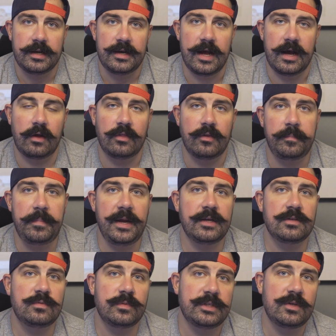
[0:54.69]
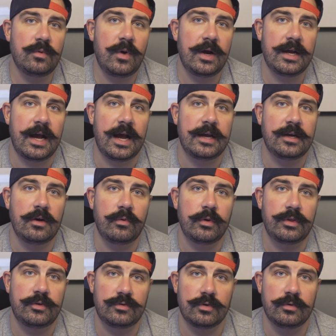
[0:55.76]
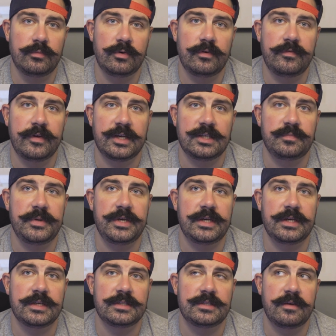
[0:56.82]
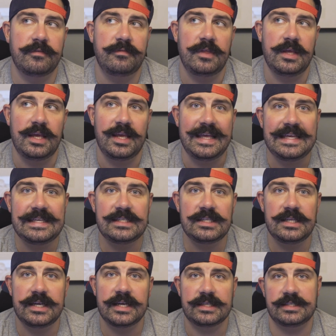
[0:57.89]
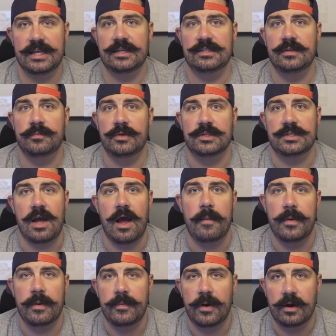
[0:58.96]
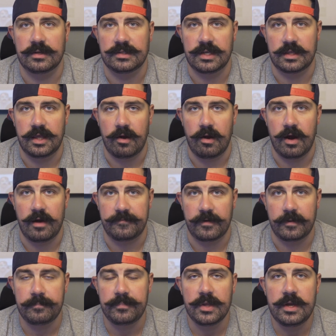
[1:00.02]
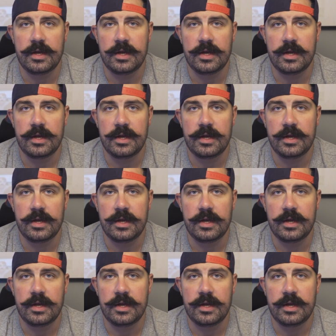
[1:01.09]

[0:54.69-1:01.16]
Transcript: Now, the biggest reason why I go with TrueMove is because of the easily accessible top-up cards that they offer.